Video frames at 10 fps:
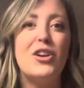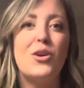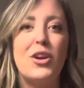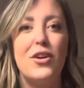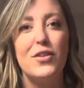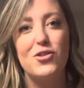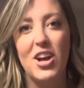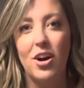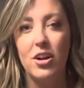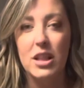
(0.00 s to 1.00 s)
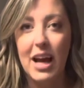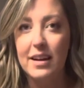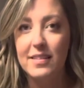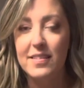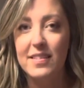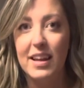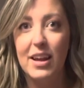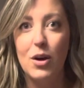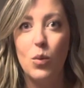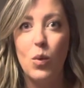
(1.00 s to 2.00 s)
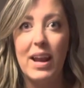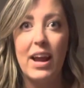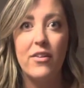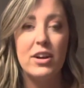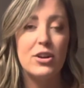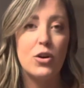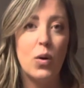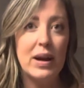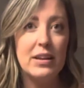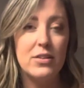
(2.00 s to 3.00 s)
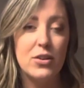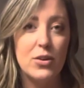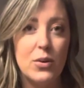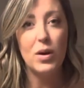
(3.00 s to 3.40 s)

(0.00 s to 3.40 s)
You can also check online to see what area you're going to,